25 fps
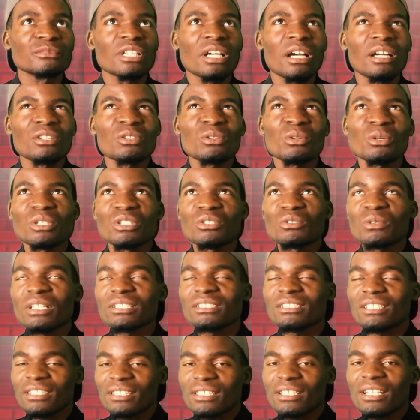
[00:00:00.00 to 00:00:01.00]
no, it
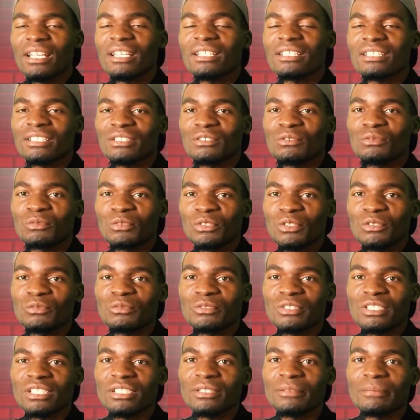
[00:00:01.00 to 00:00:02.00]
was
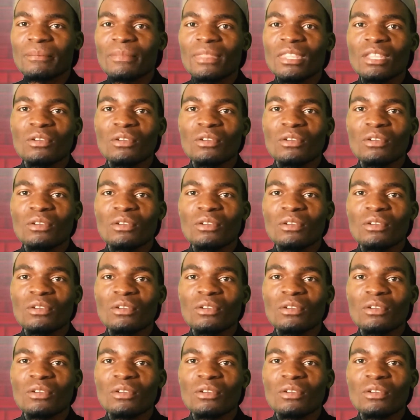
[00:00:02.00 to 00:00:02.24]
350